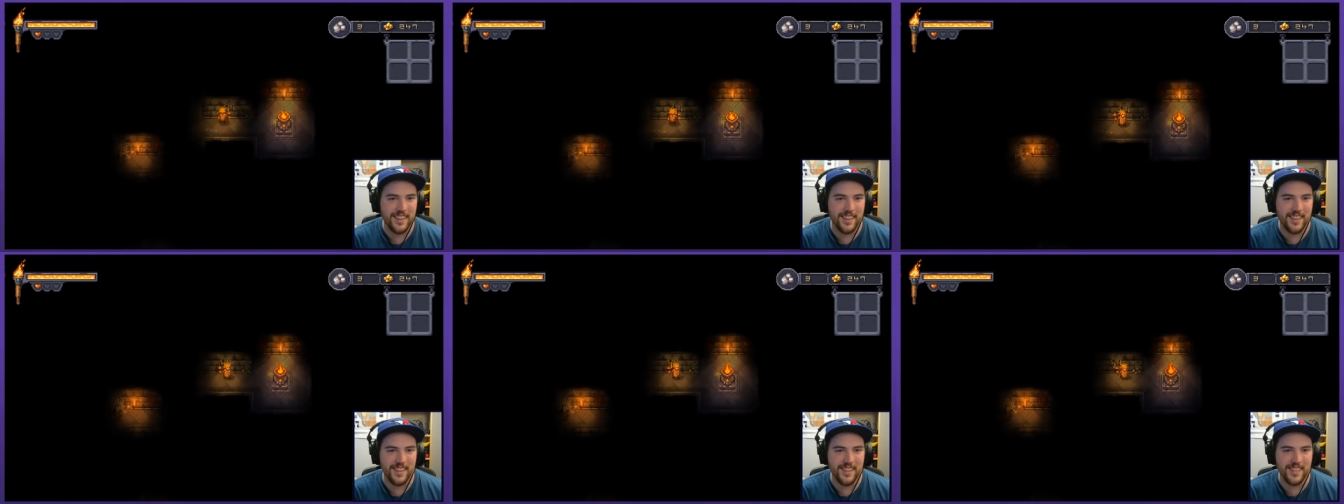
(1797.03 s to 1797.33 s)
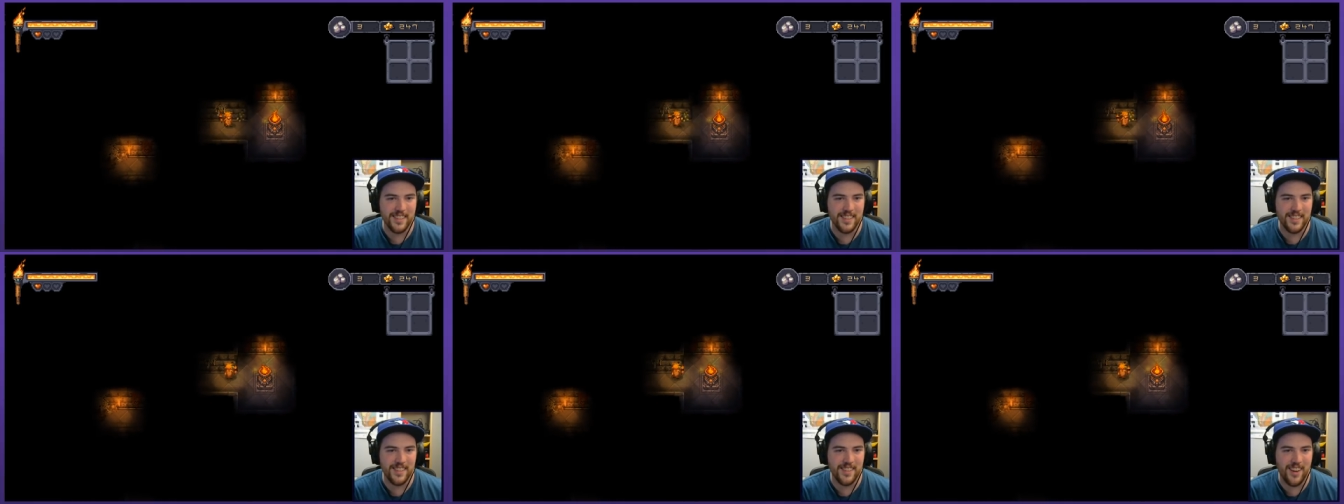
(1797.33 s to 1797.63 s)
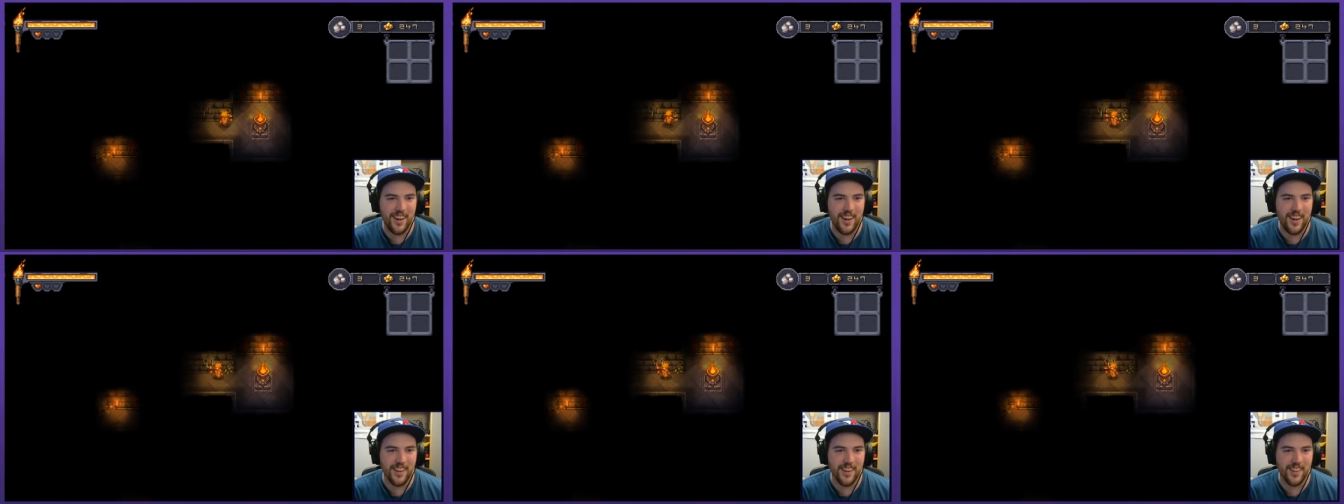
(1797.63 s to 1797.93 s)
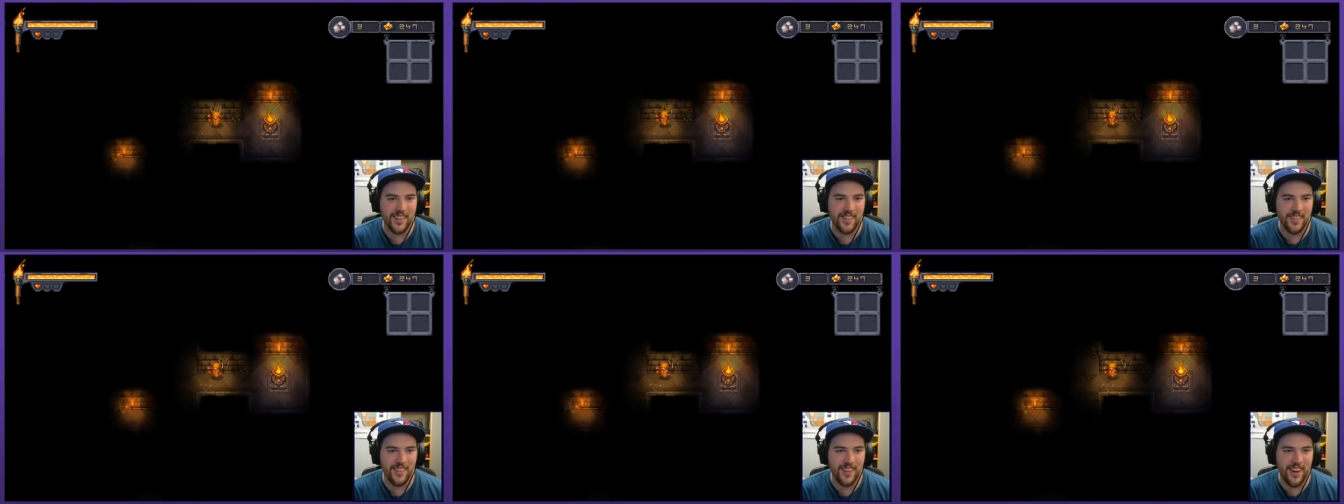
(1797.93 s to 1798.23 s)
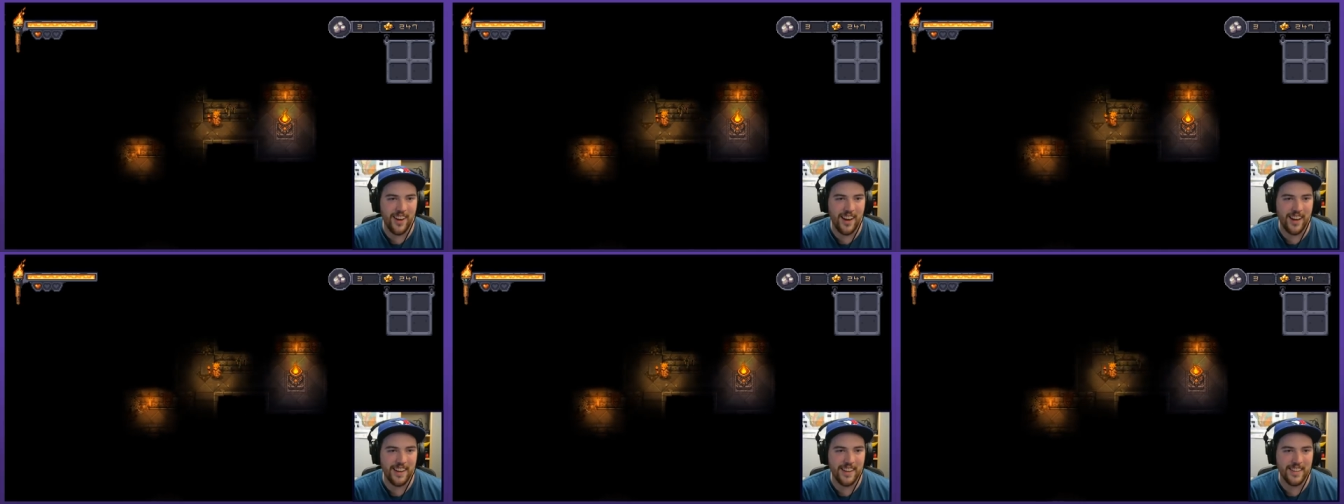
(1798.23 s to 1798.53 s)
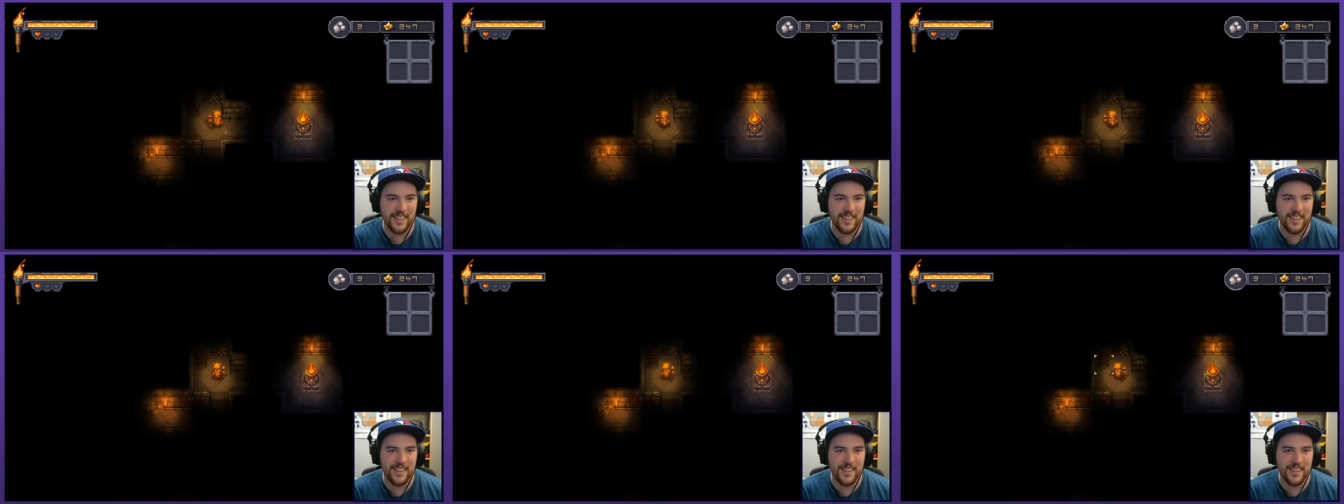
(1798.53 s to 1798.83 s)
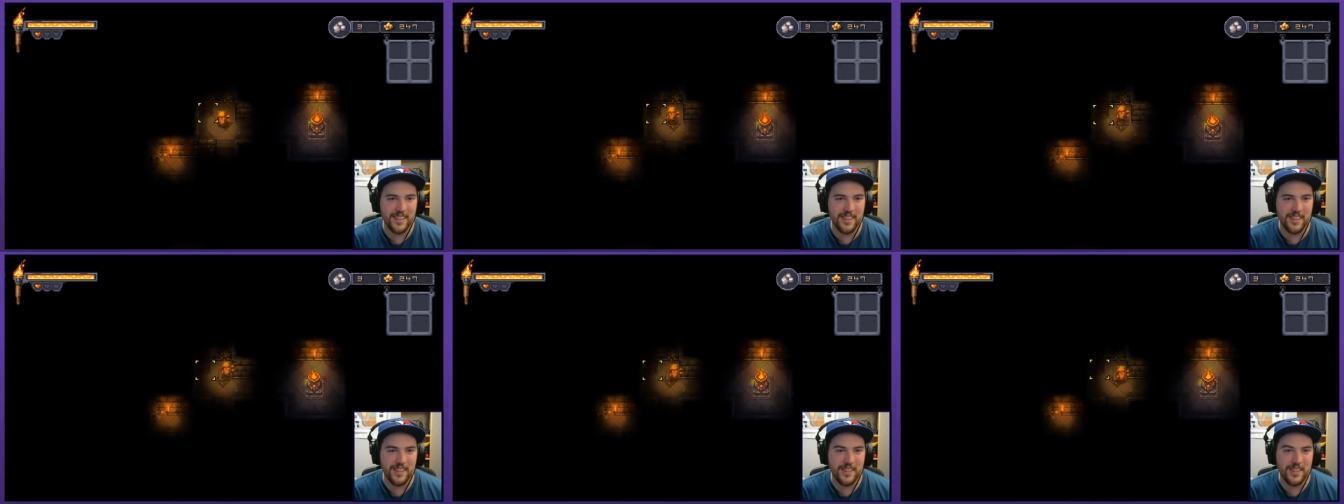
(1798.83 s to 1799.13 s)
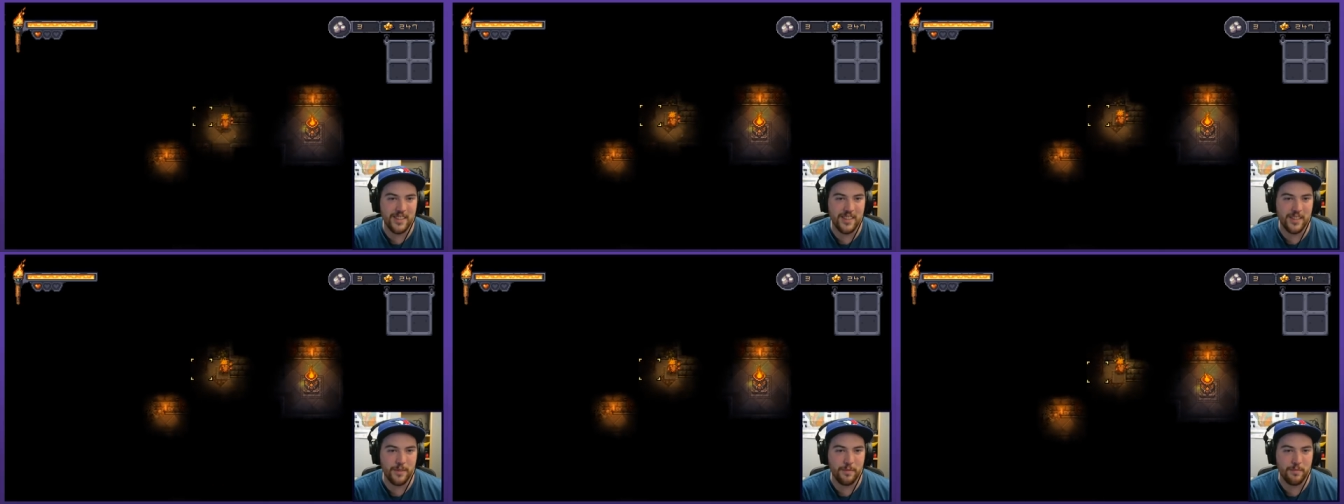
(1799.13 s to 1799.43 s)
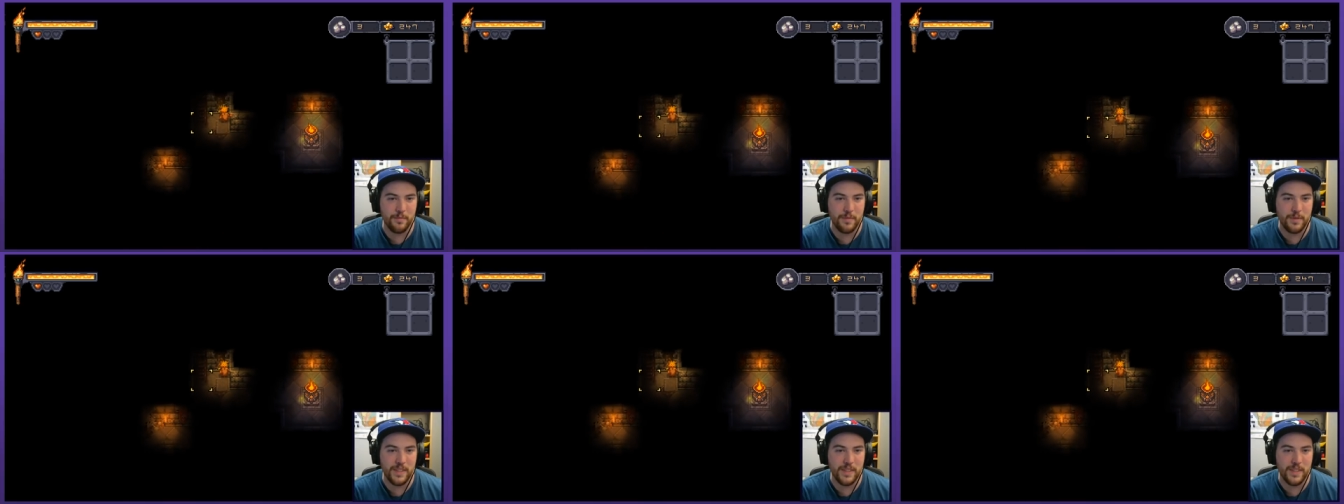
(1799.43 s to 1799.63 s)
There's not a lot to